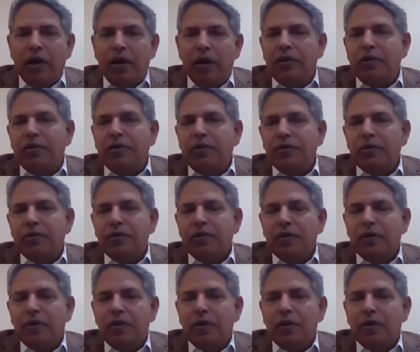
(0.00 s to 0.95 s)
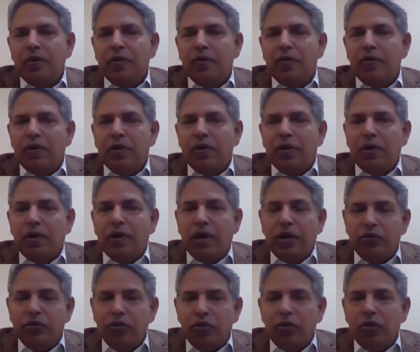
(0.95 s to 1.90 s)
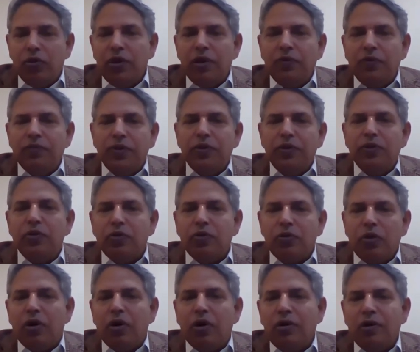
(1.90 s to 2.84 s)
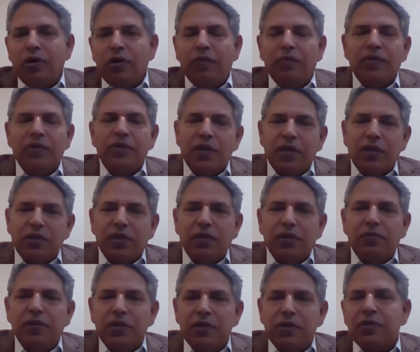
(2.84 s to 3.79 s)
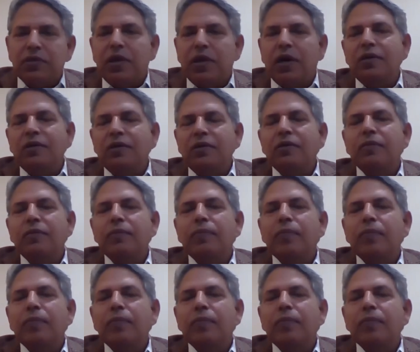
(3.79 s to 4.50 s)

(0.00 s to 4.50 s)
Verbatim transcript: And as you know that with your talk, our session will start.